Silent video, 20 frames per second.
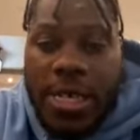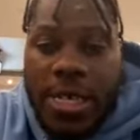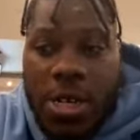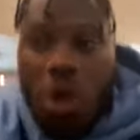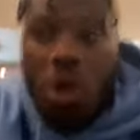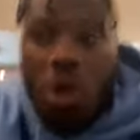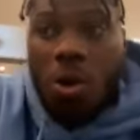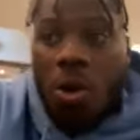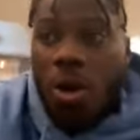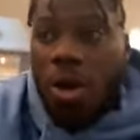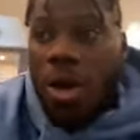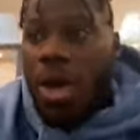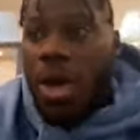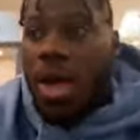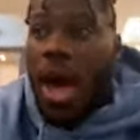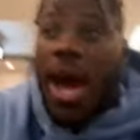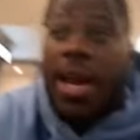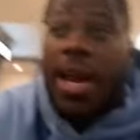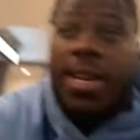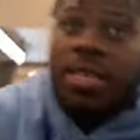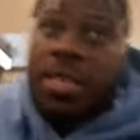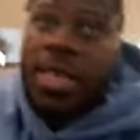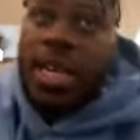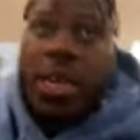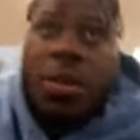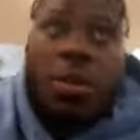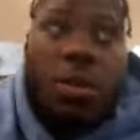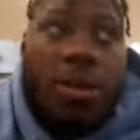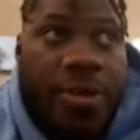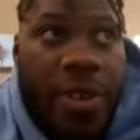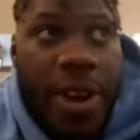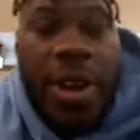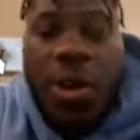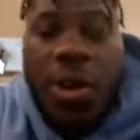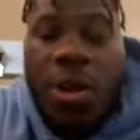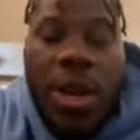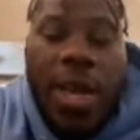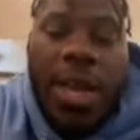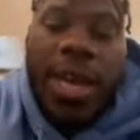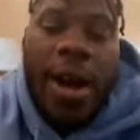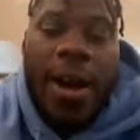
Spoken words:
So I just think it was very unique